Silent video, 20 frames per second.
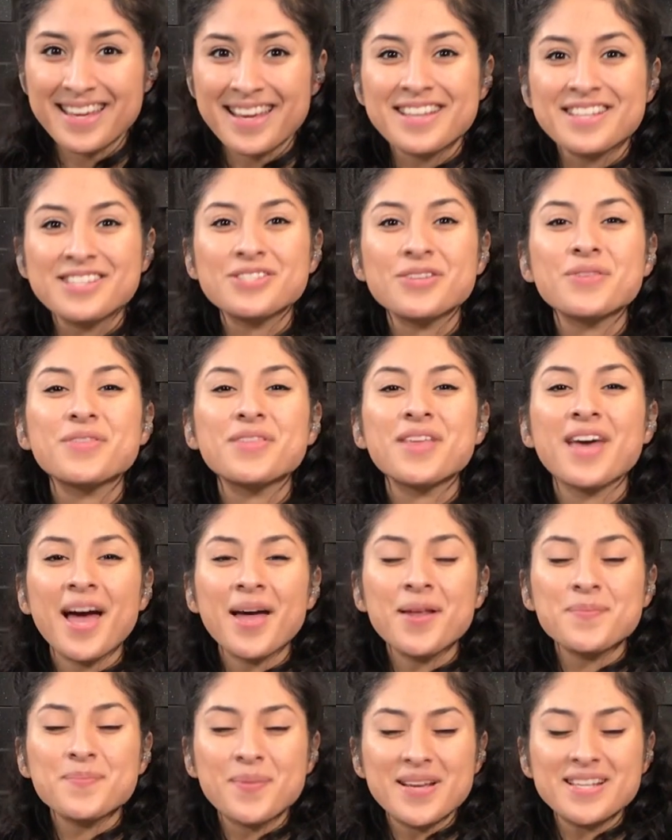So
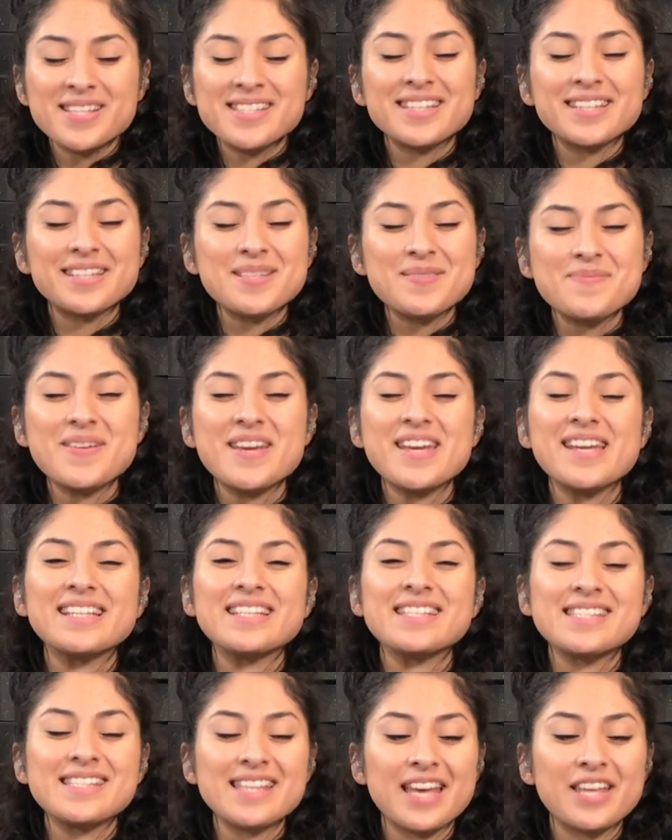that basically
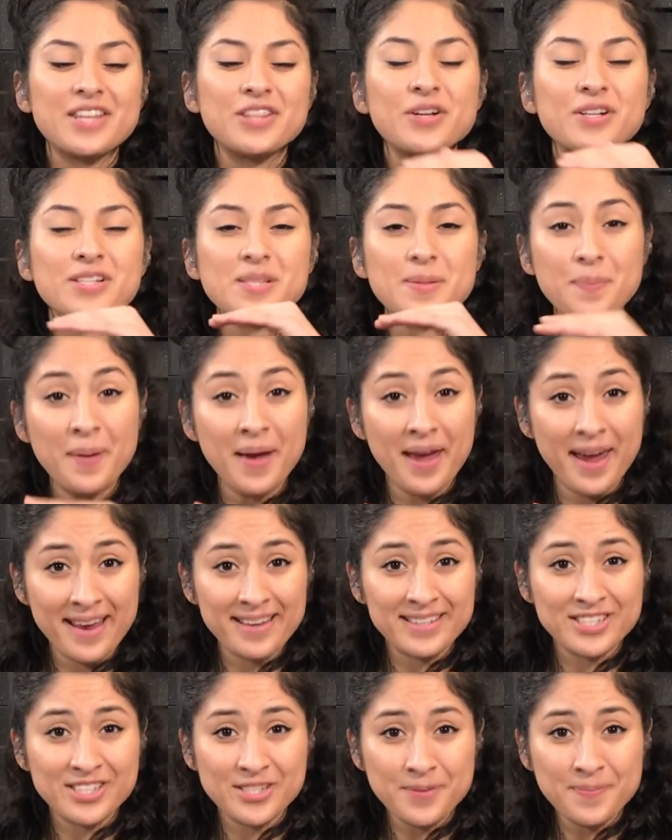means that there's a
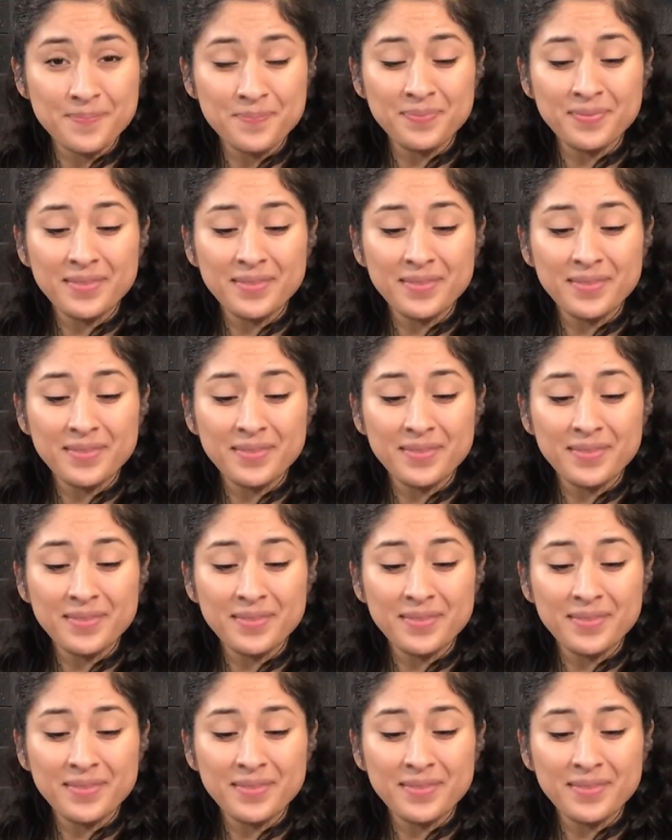pitch